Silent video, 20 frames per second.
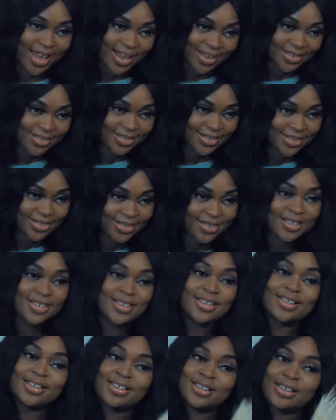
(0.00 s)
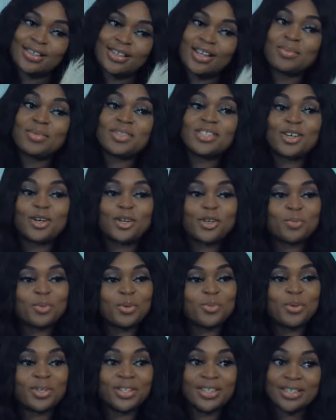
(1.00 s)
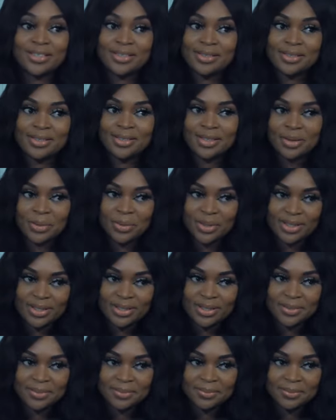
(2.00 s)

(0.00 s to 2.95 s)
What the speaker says: Dad, let me tell you people a little secret.